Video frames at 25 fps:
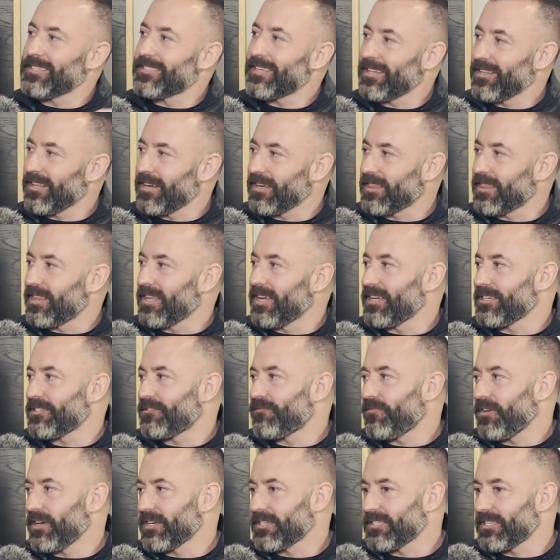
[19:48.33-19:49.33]
I like this,
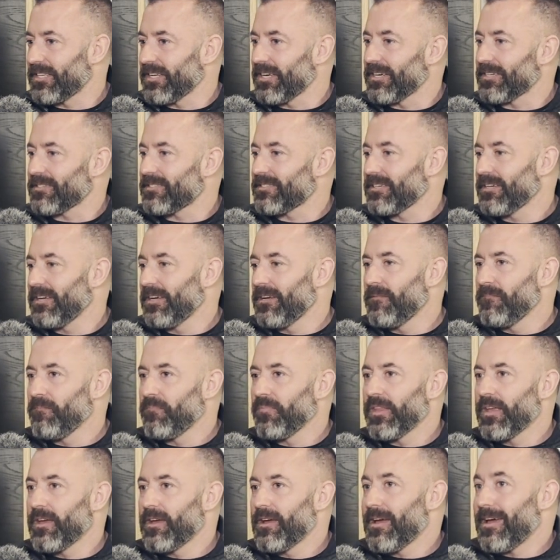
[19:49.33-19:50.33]
fix this.
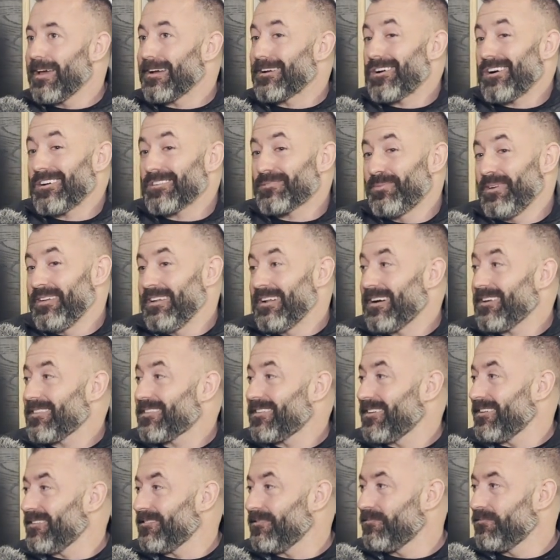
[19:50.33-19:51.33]
It cost me
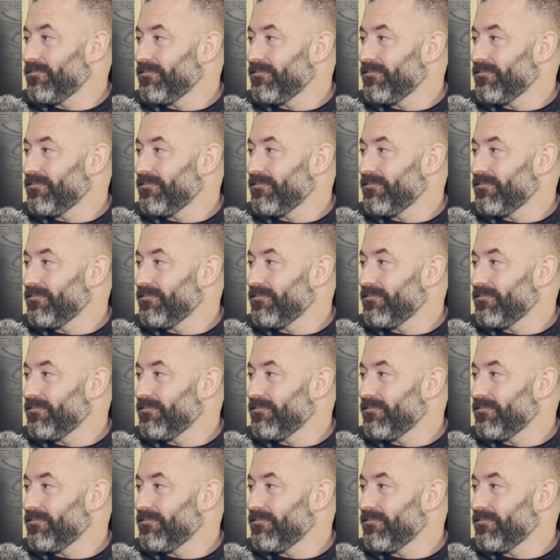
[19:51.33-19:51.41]
nothing.